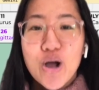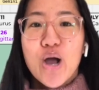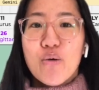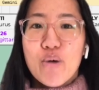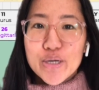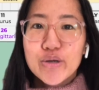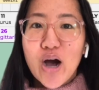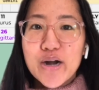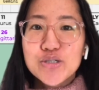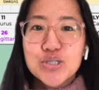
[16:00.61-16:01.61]
where
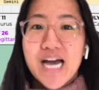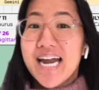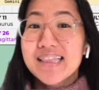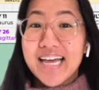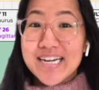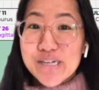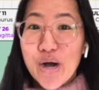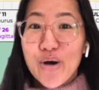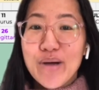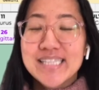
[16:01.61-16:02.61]
gotta just kind of let it
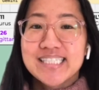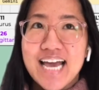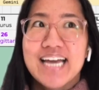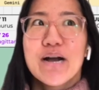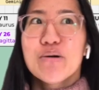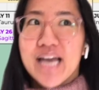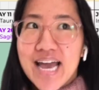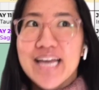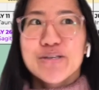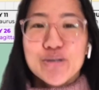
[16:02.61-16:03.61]
go and say,
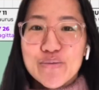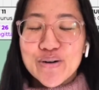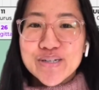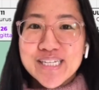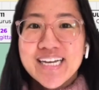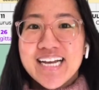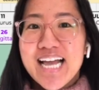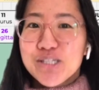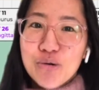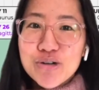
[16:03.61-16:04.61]
okay, universe,
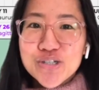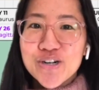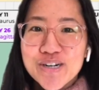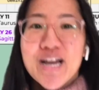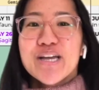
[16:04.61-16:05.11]
it's your turn.